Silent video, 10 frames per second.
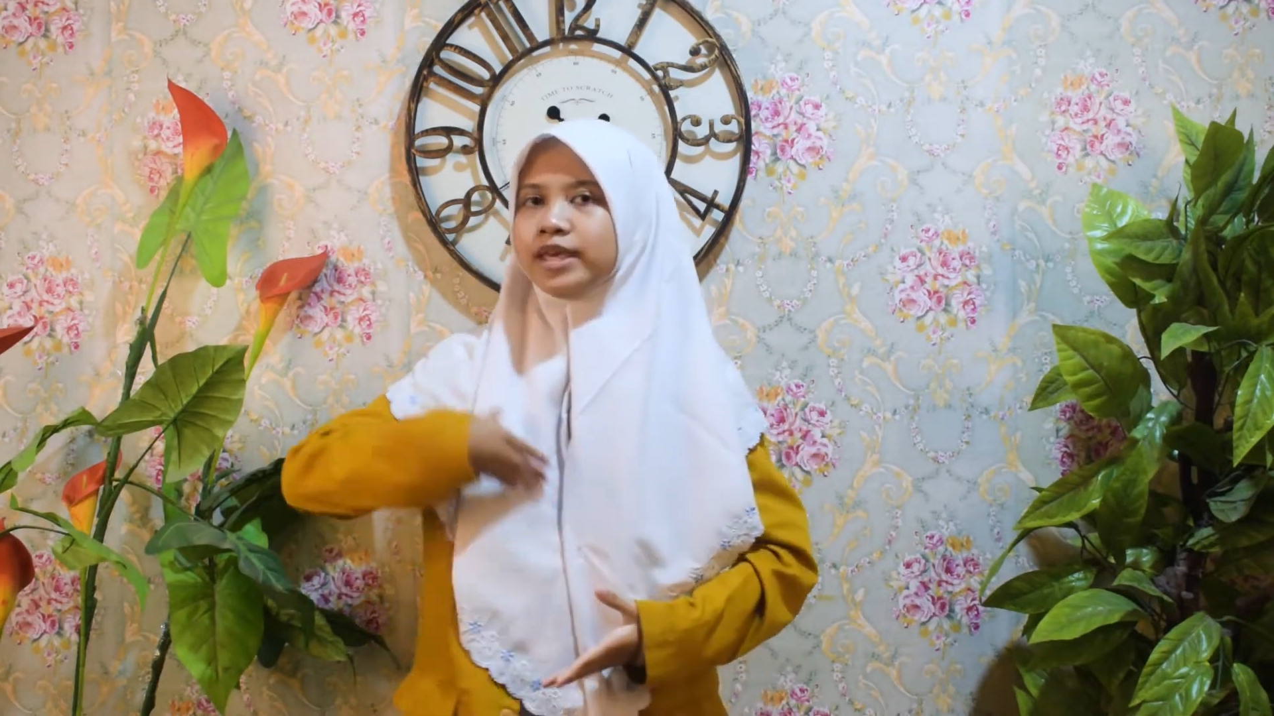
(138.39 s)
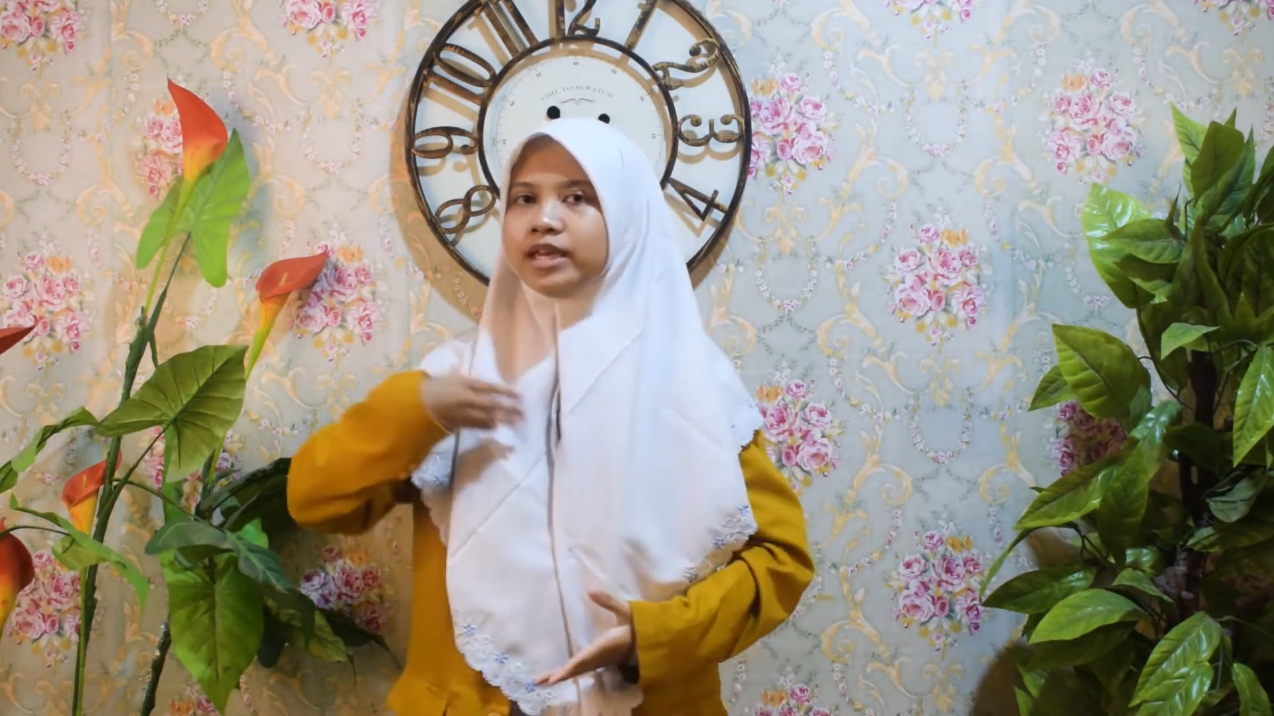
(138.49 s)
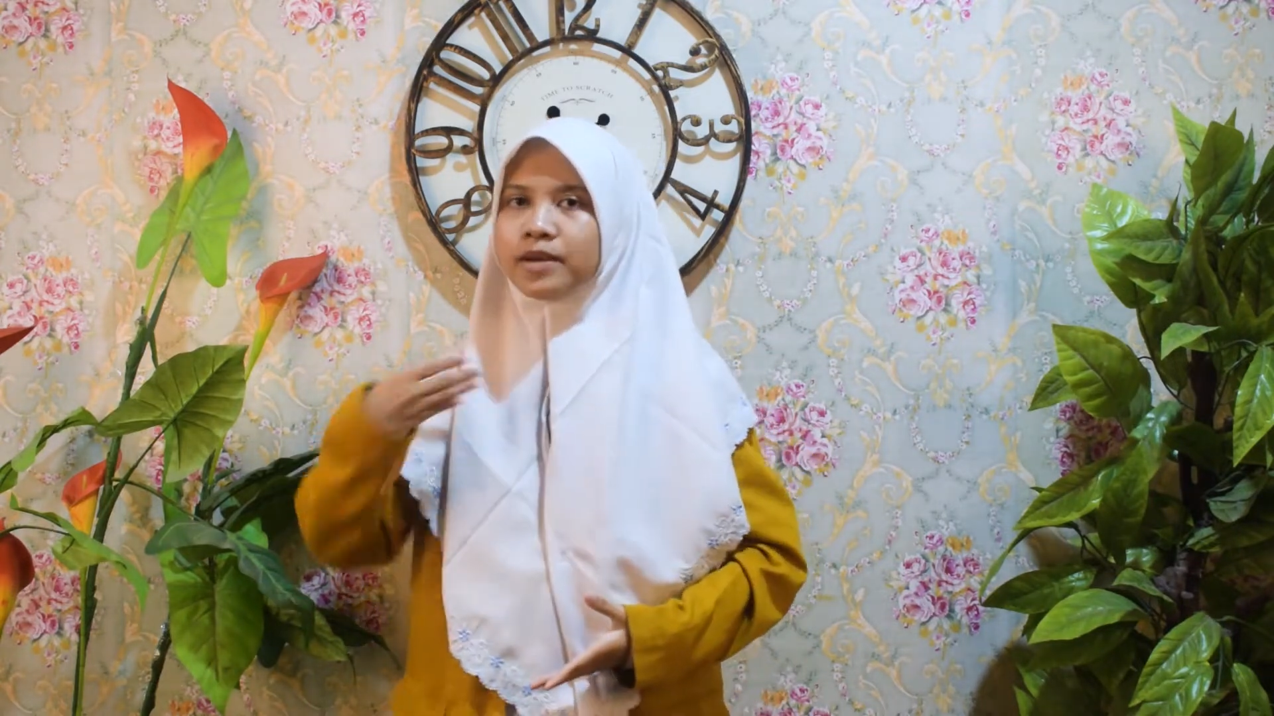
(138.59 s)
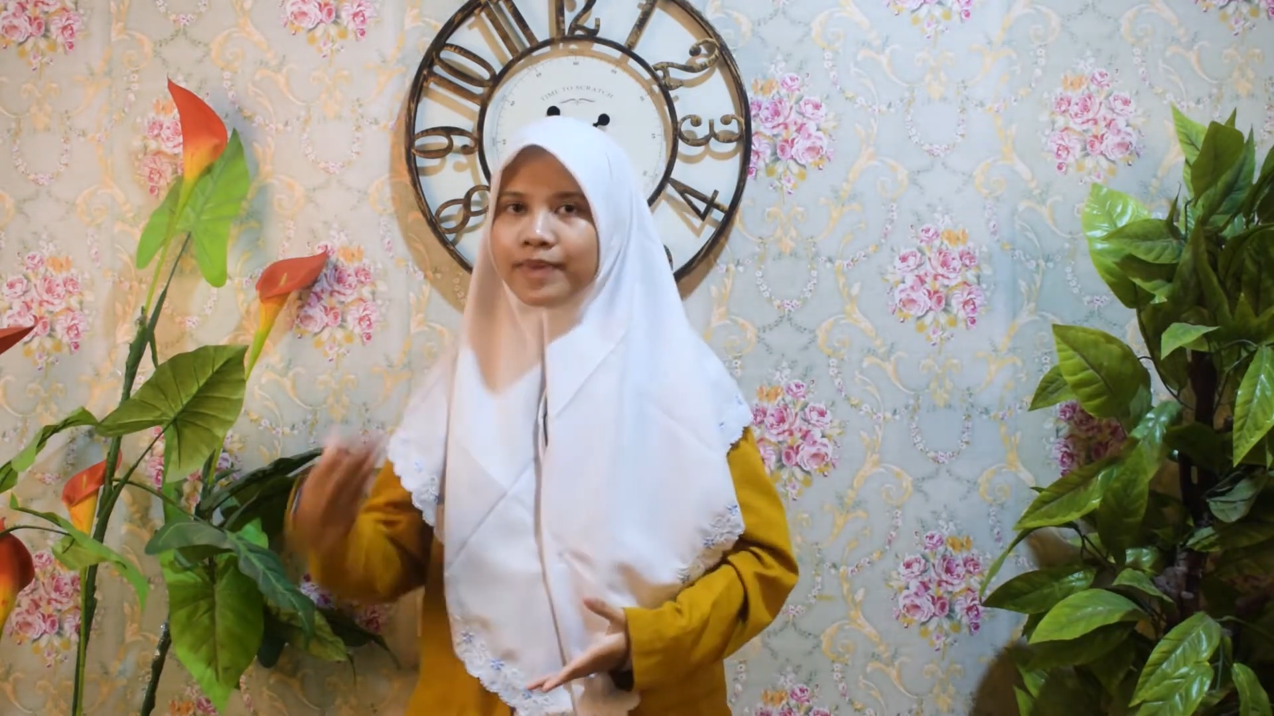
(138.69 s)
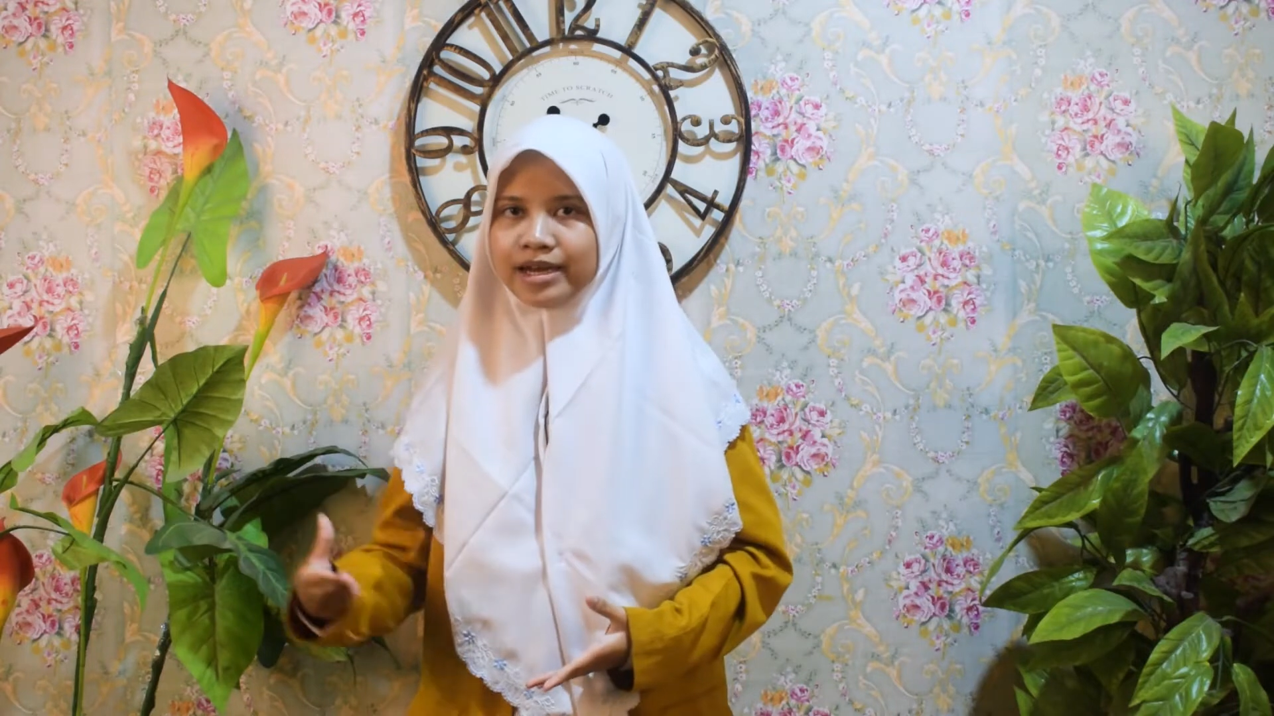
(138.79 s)

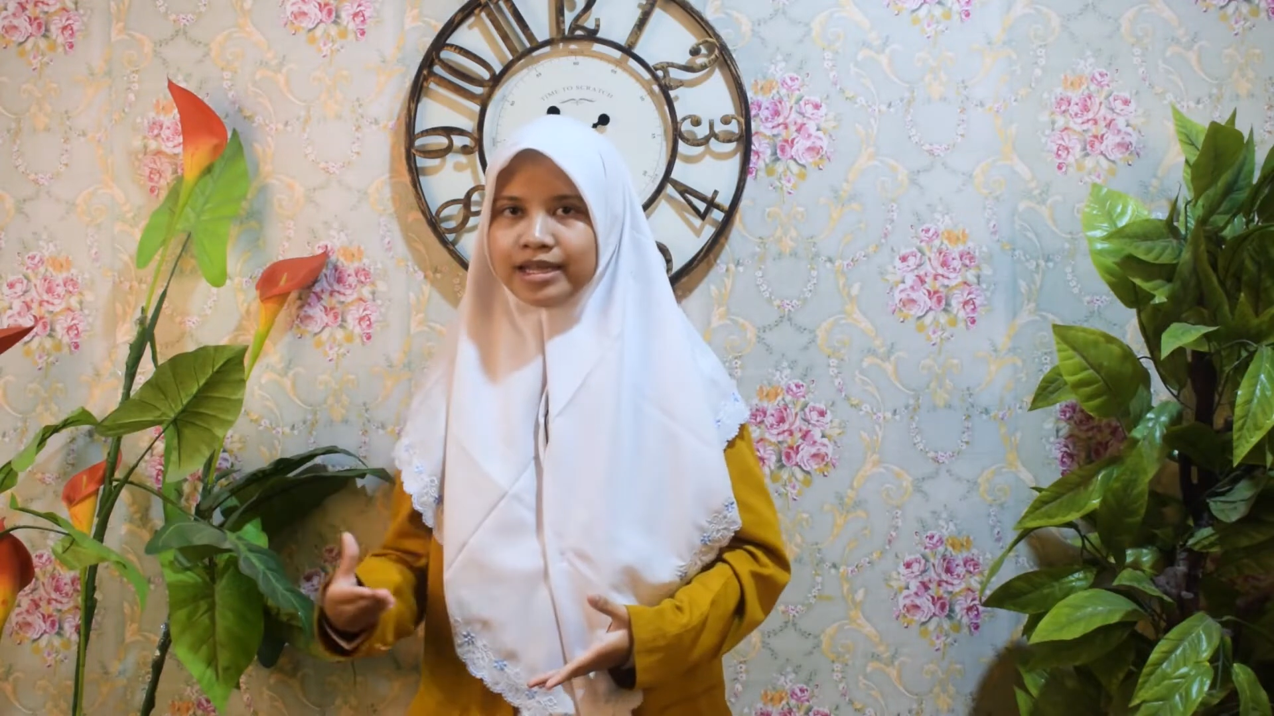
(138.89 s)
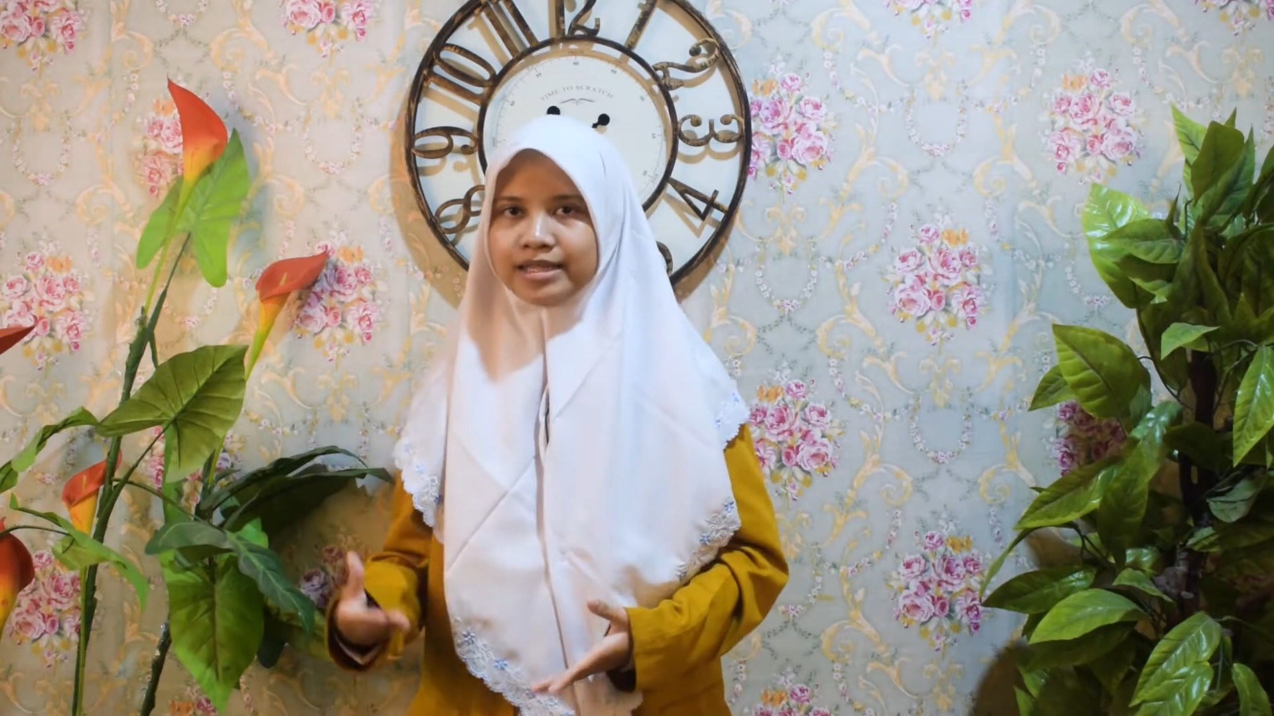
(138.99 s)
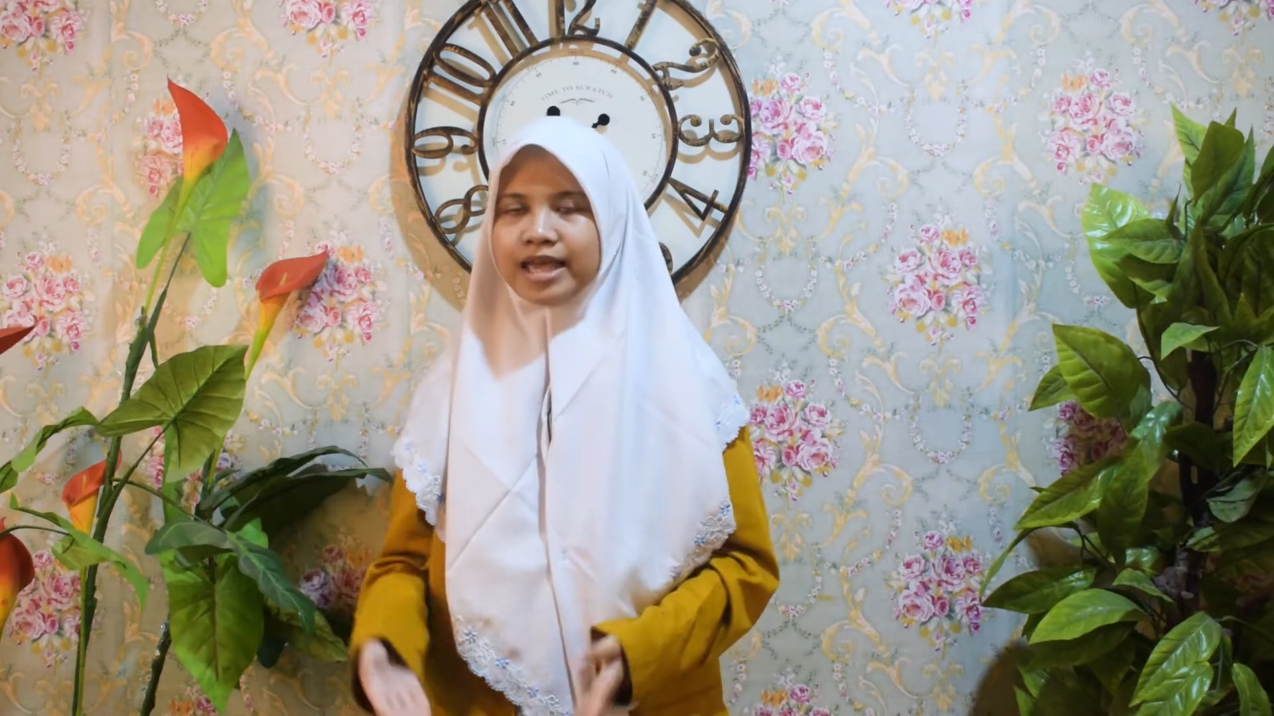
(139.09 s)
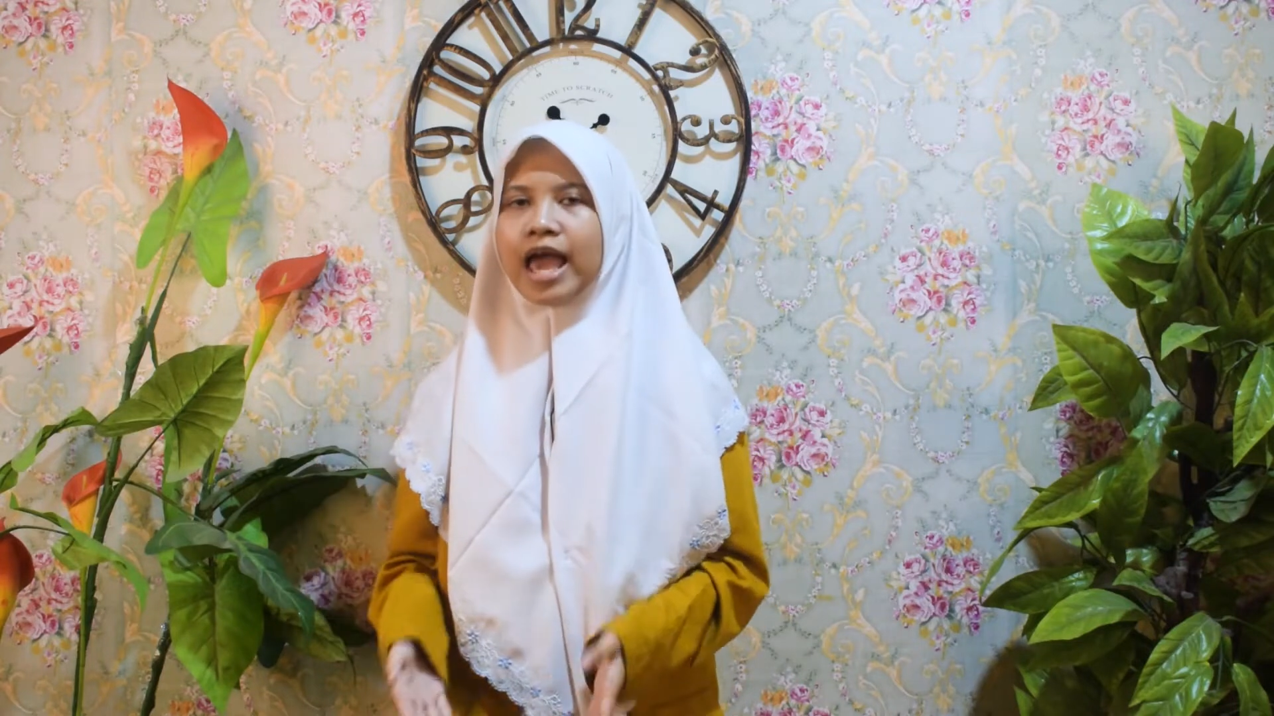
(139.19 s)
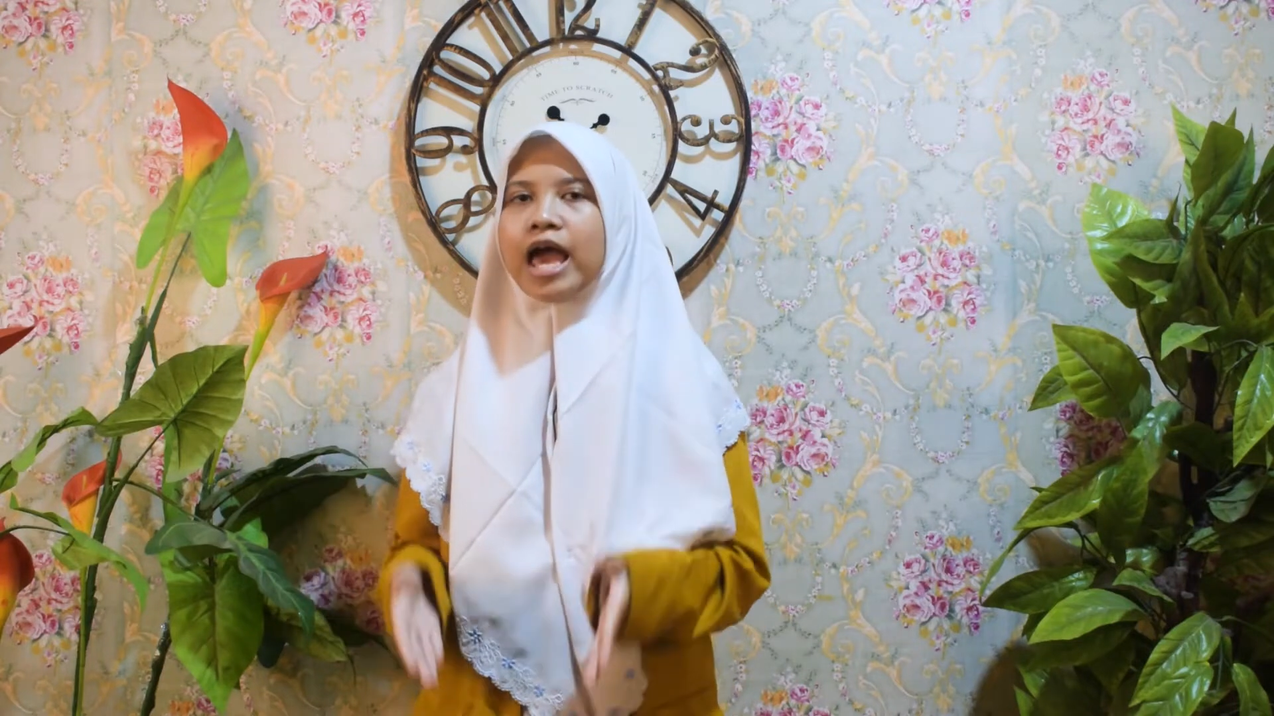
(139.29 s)
independent,